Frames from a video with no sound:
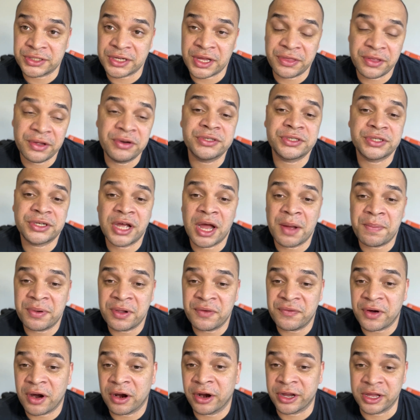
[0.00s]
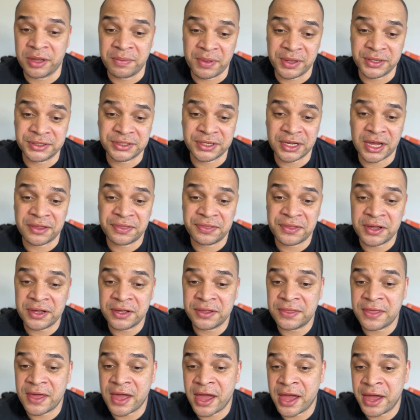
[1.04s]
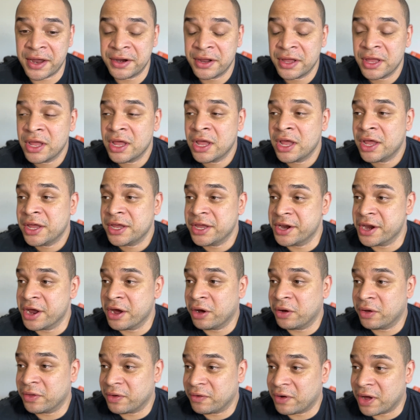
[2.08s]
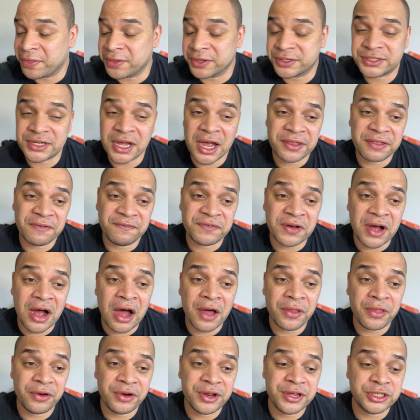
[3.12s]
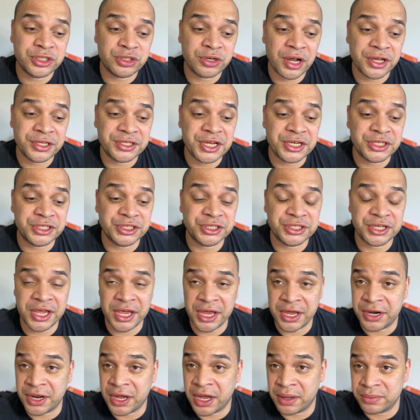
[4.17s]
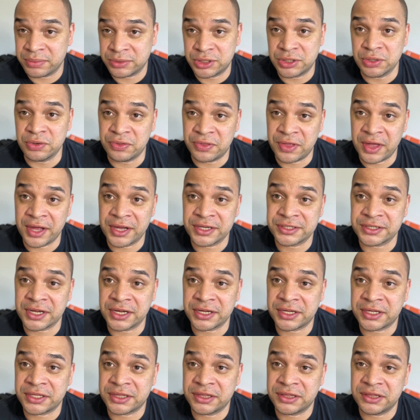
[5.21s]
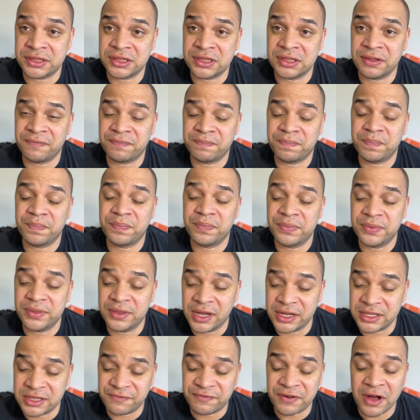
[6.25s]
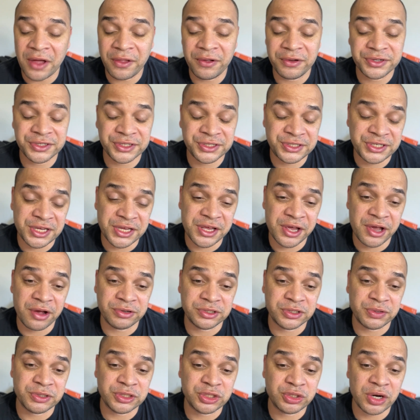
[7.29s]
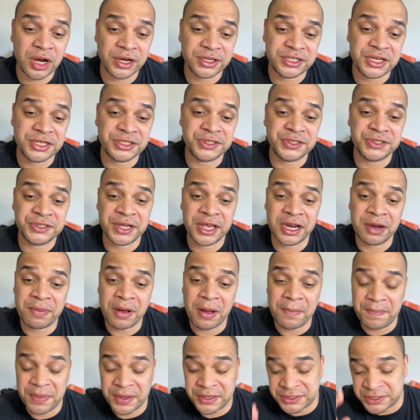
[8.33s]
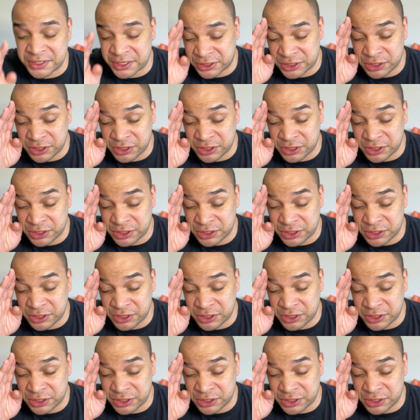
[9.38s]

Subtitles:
And there's a couple of arguments. Like, I think that, on the side of the father, he's trying to teach his kid two things. The father is a CEO, so he's trying to teach this kid about business.